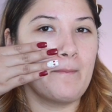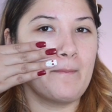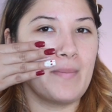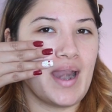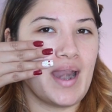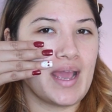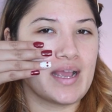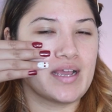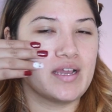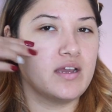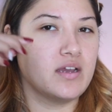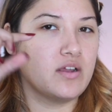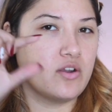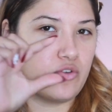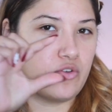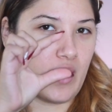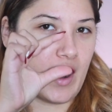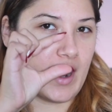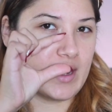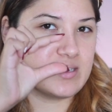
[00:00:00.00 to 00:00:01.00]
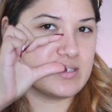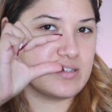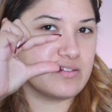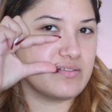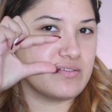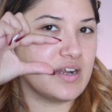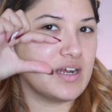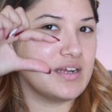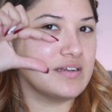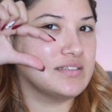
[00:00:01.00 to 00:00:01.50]
like right
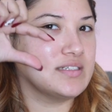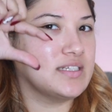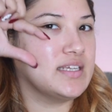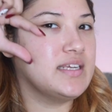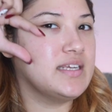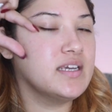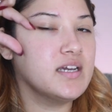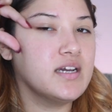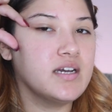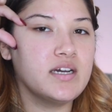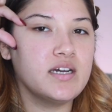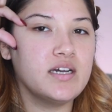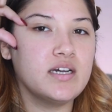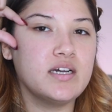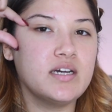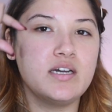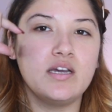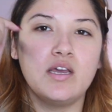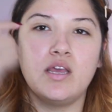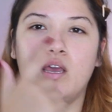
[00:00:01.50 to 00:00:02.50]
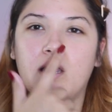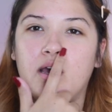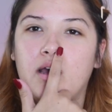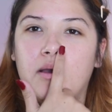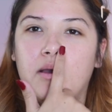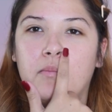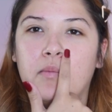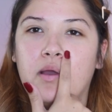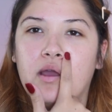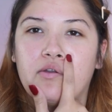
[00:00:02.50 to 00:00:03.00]
around here,
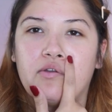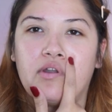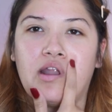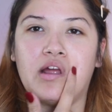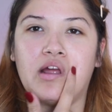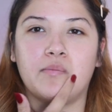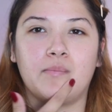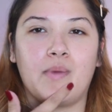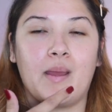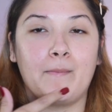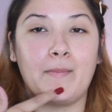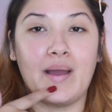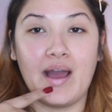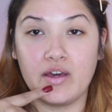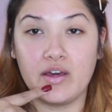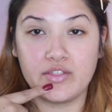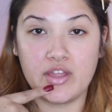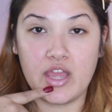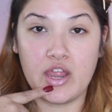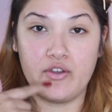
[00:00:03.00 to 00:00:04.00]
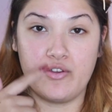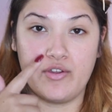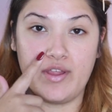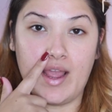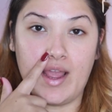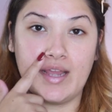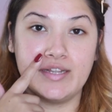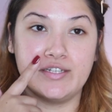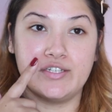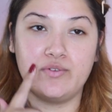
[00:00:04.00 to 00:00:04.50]
around my mouth
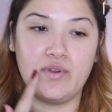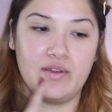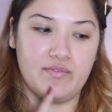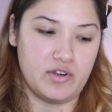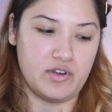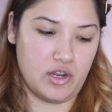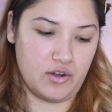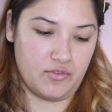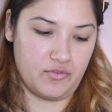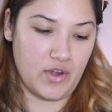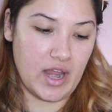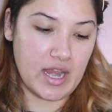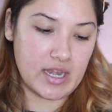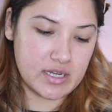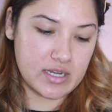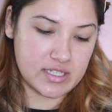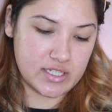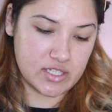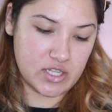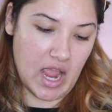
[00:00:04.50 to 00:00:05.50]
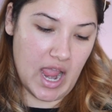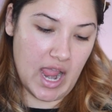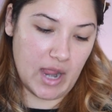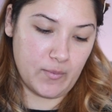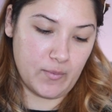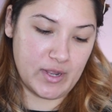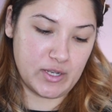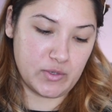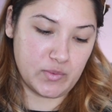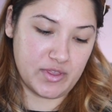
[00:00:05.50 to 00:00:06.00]
area. I do have a lot of redness, so
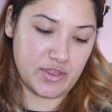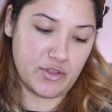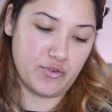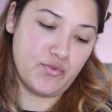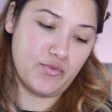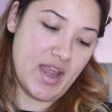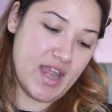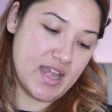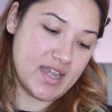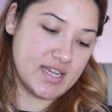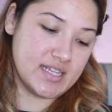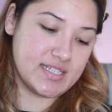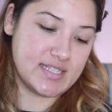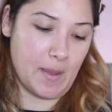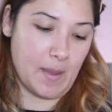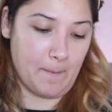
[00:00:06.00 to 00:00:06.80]
I went with the redness